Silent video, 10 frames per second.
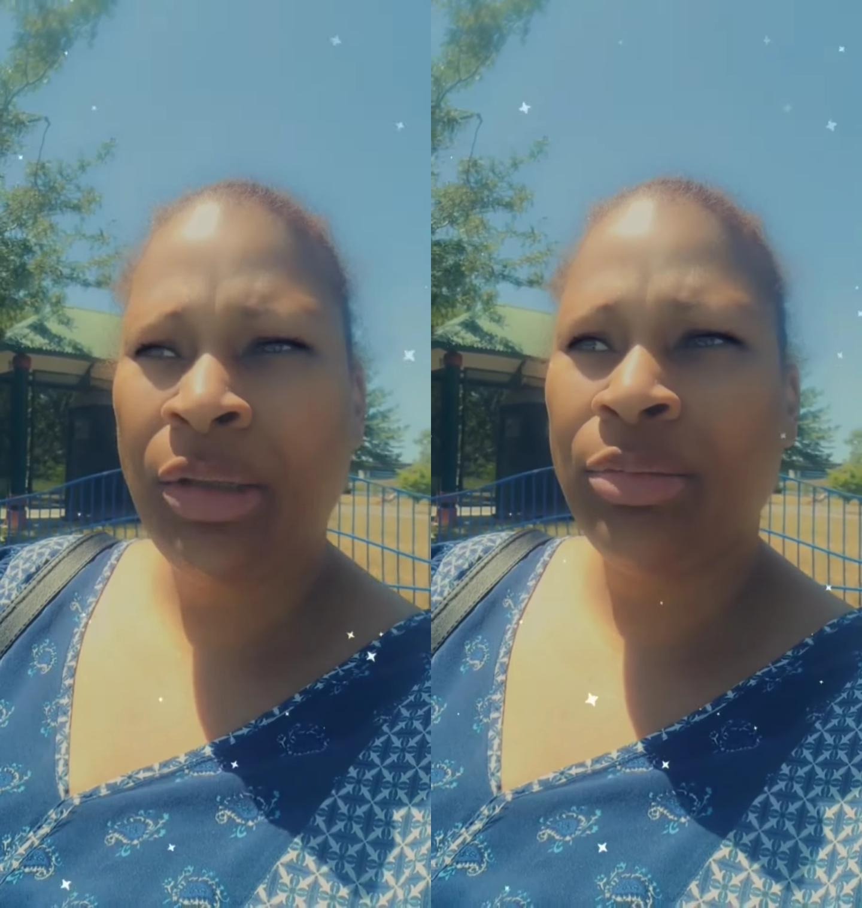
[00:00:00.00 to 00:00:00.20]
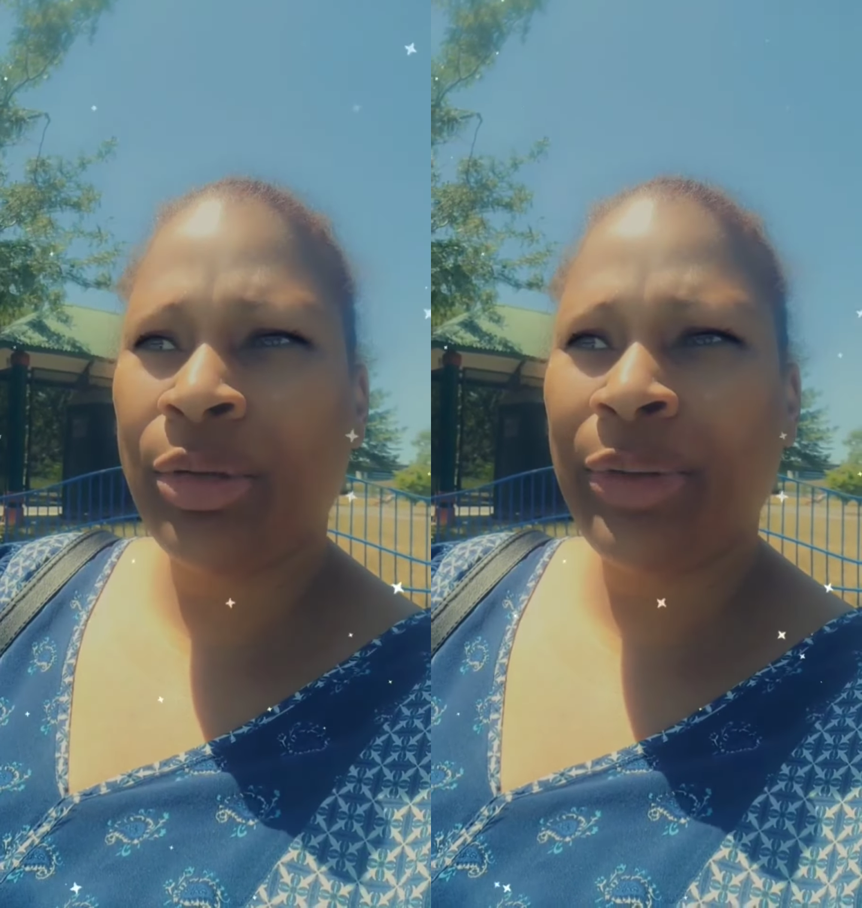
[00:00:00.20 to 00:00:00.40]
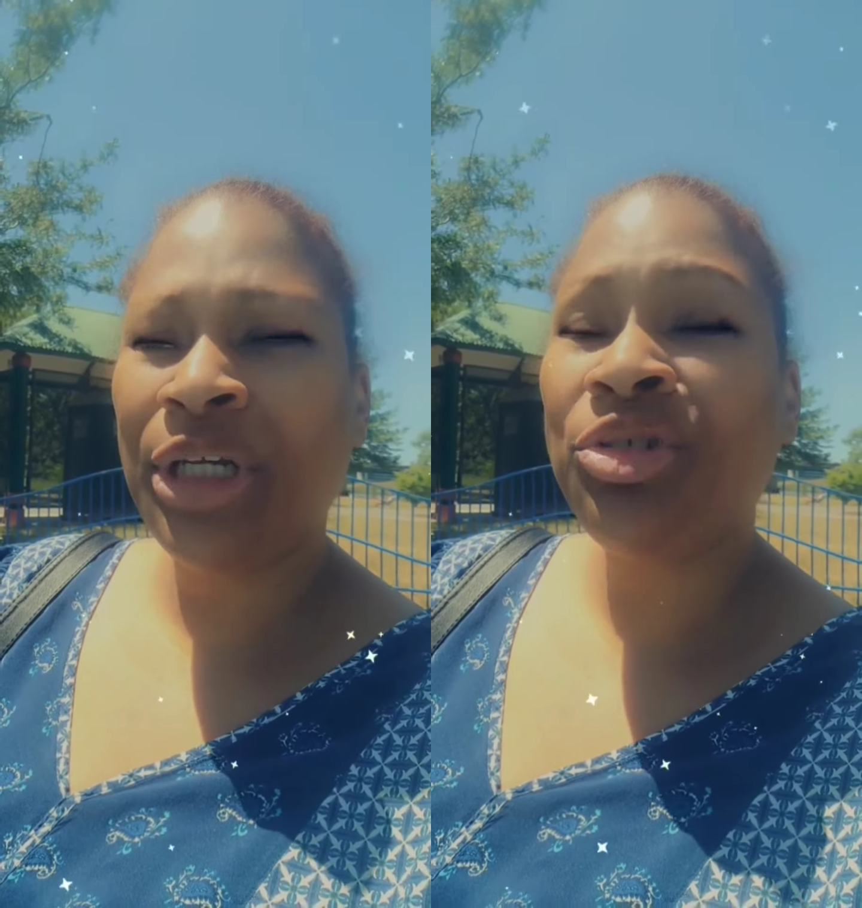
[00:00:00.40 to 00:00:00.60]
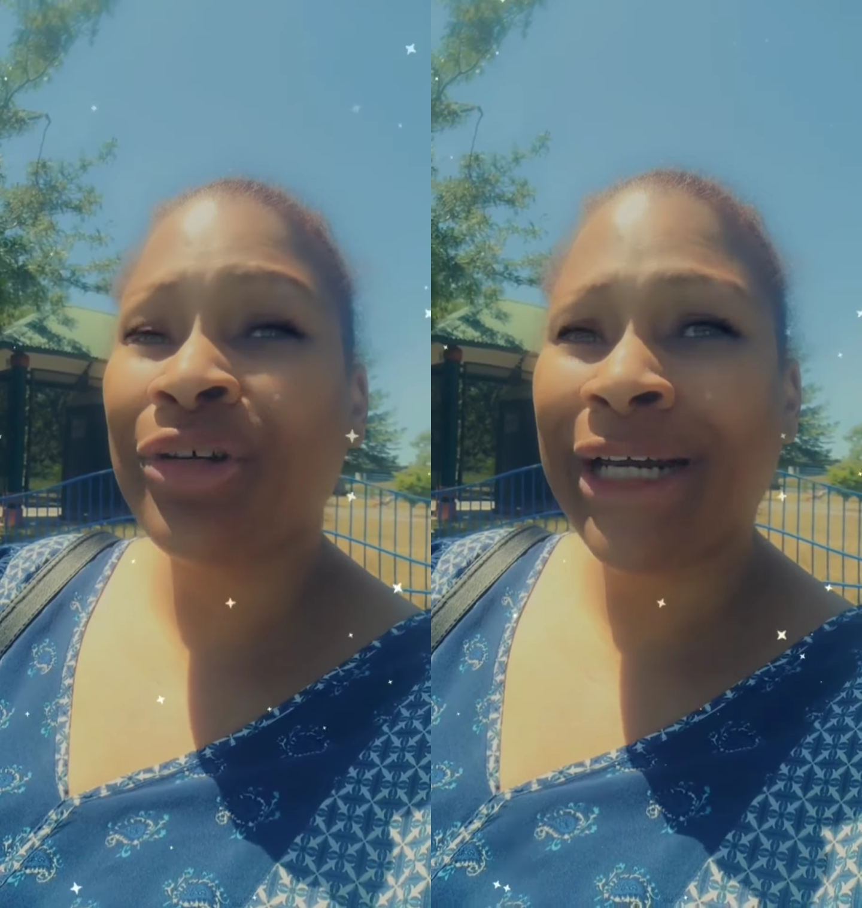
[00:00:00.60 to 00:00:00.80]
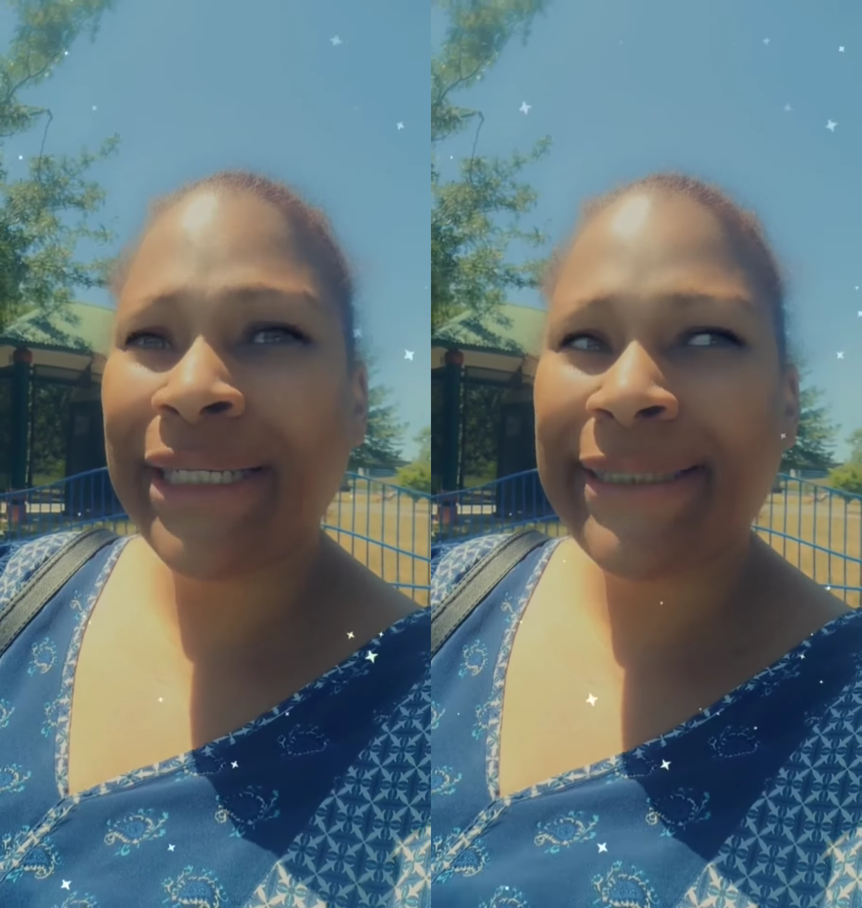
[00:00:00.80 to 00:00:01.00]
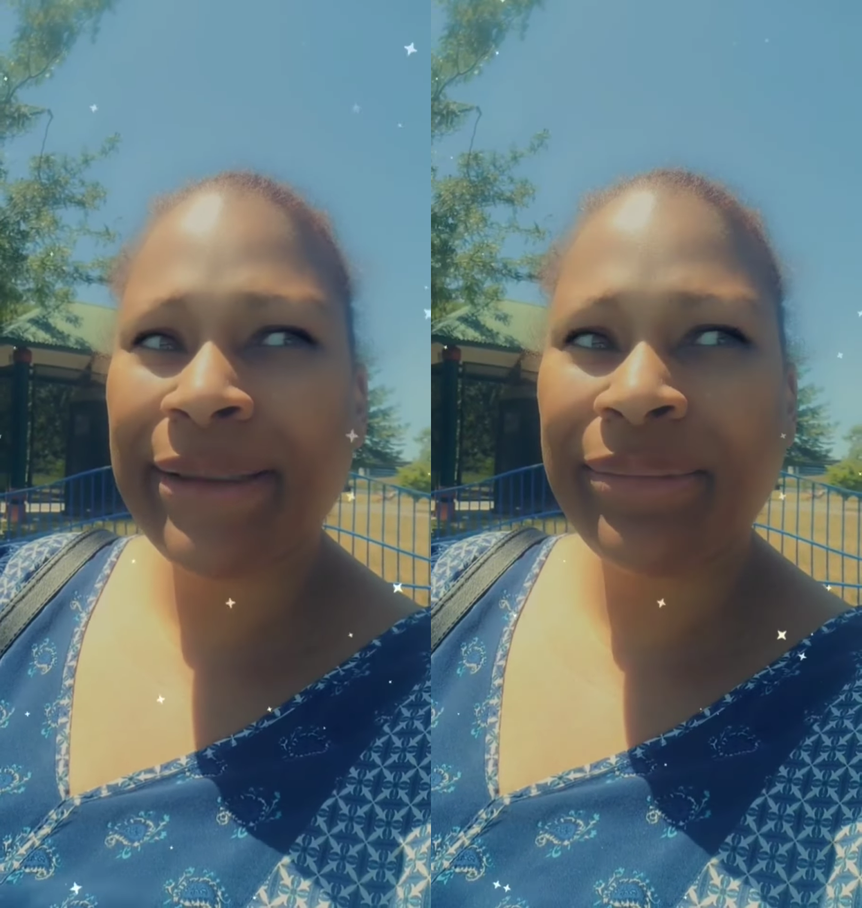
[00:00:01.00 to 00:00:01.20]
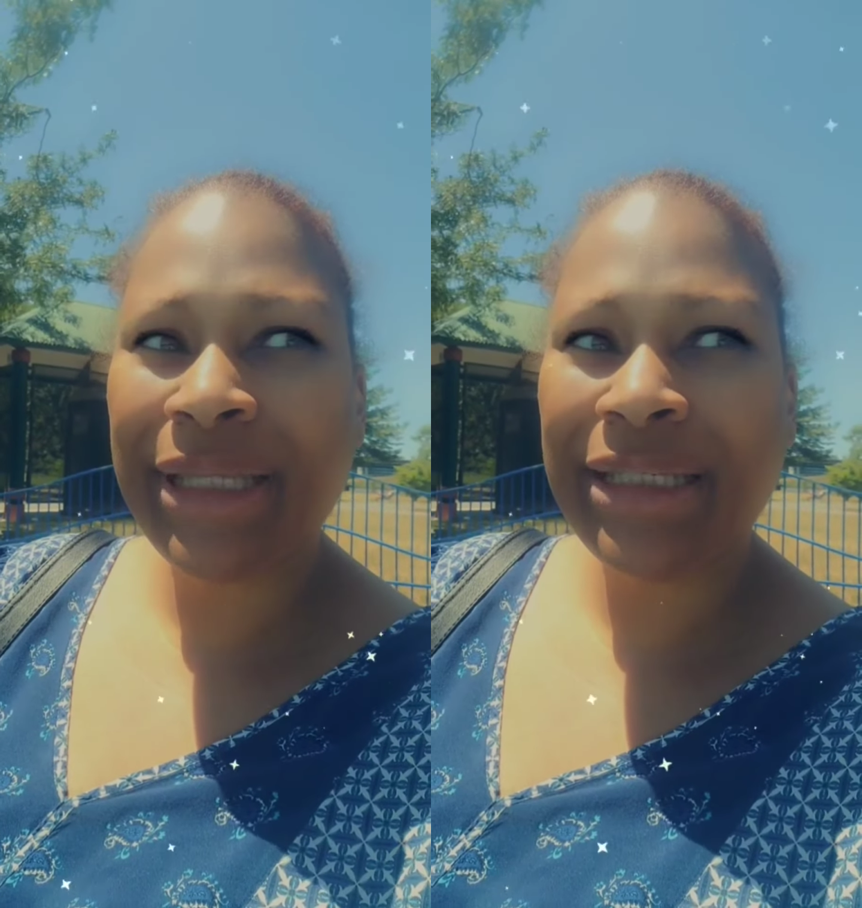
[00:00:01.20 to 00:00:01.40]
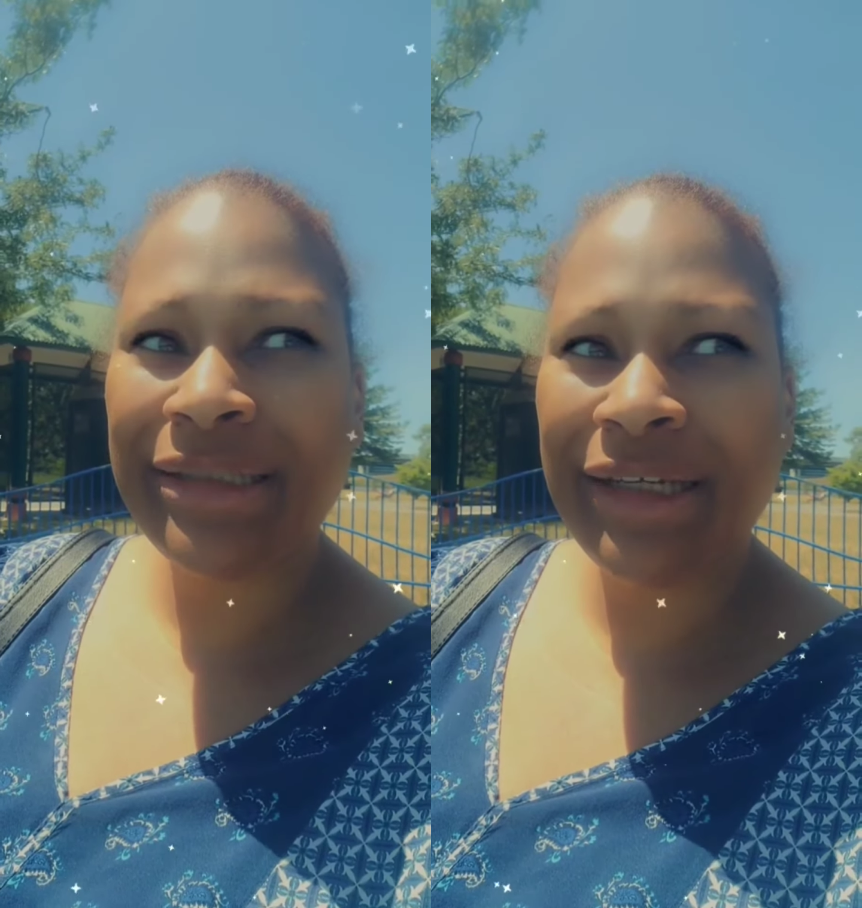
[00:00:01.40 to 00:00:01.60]
But we are trying
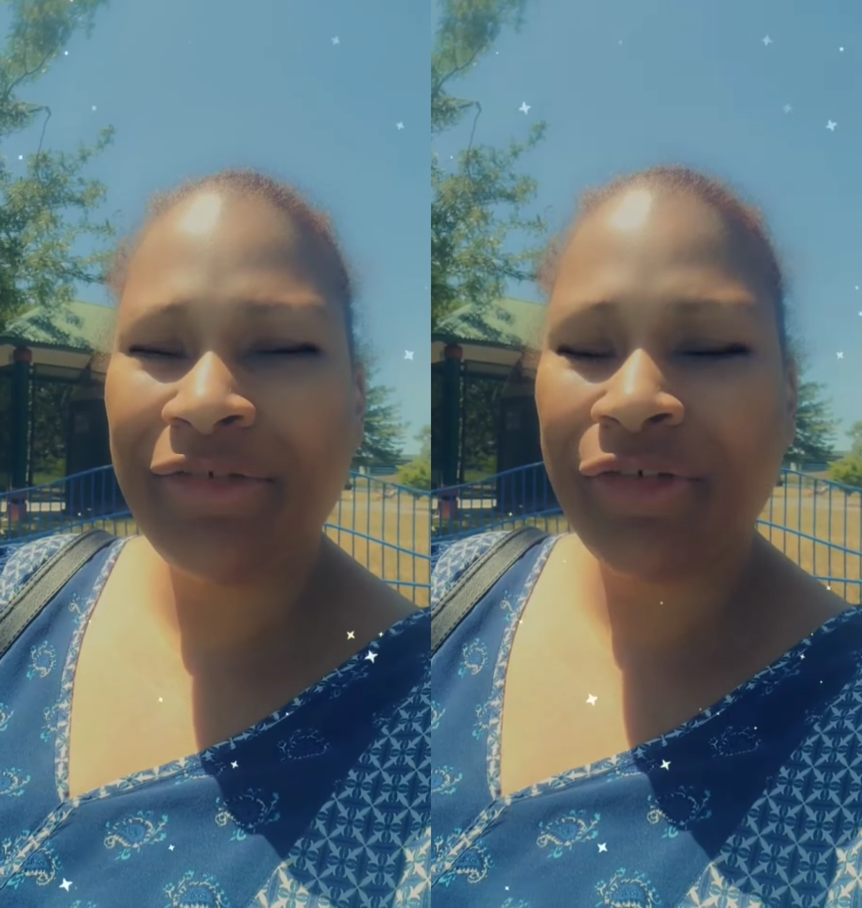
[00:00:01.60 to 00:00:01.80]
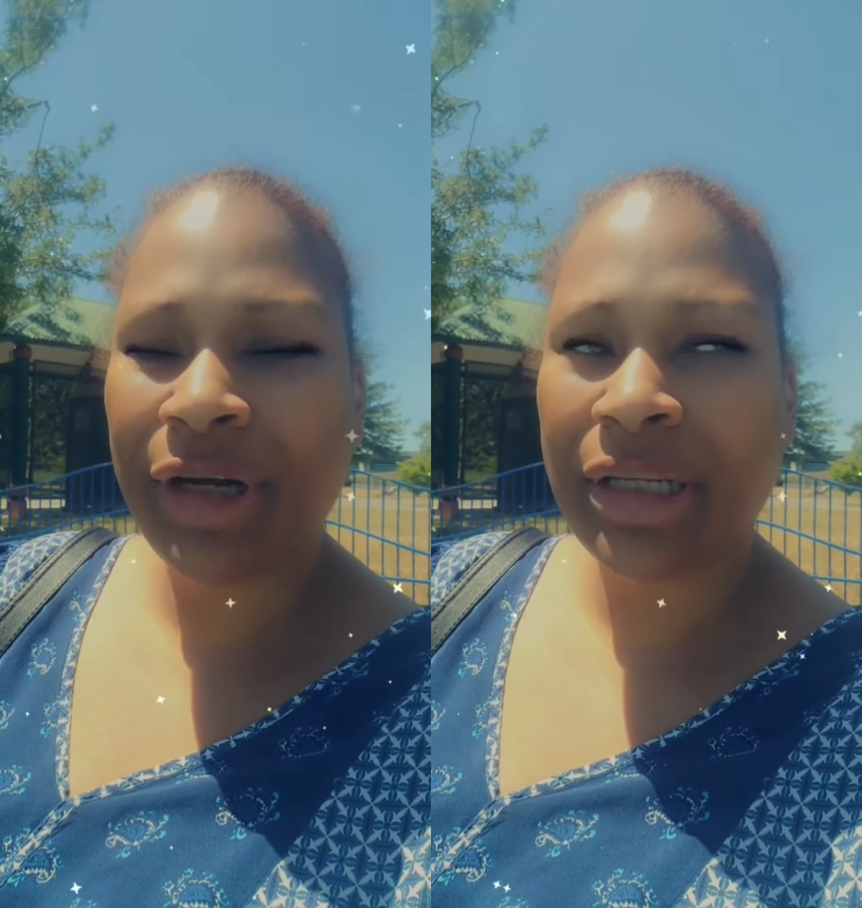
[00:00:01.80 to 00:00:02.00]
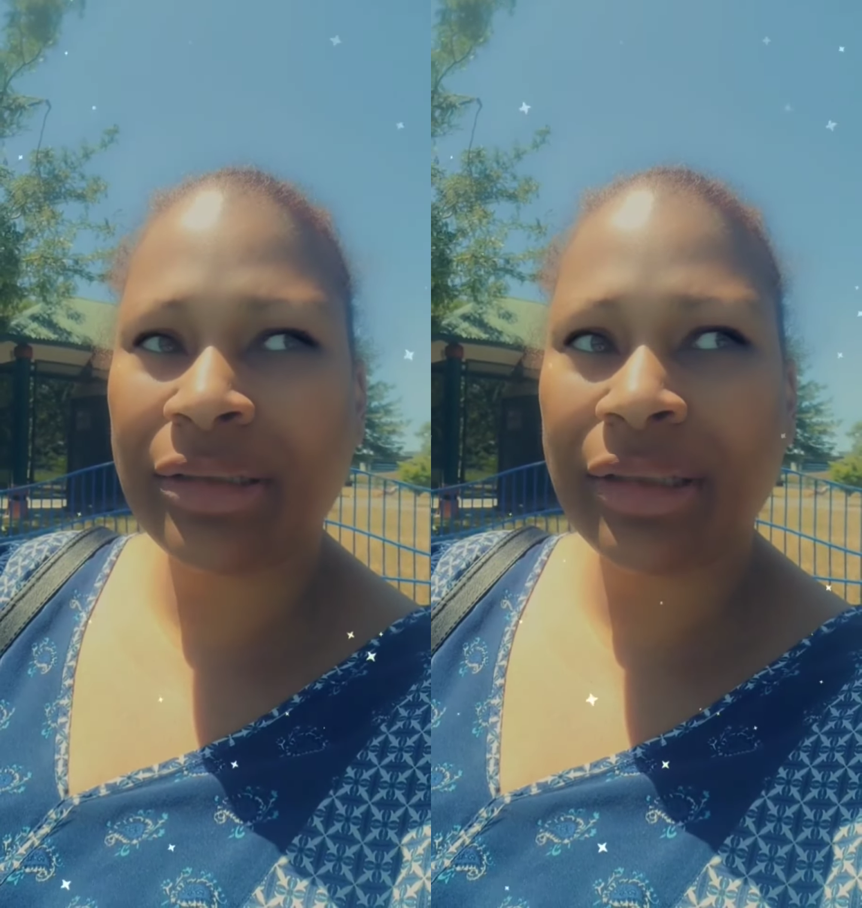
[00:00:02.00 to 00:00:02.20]
something different.